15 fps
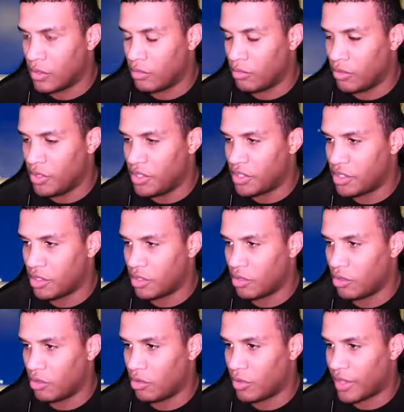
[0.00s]
Reach the
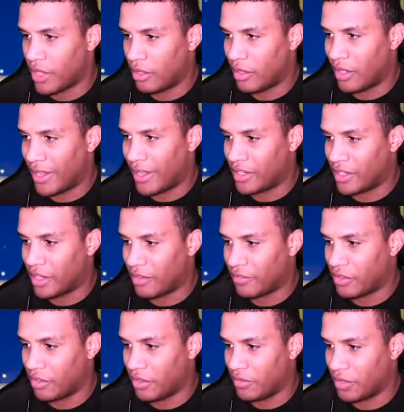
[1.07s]
goal without landing
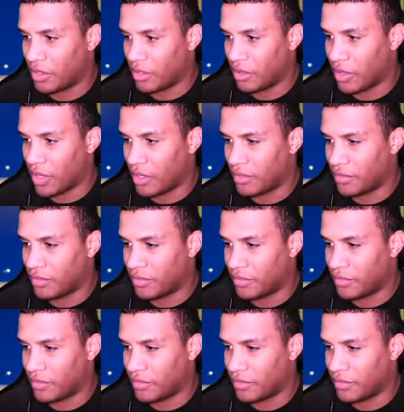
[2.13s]
after leaving the ground.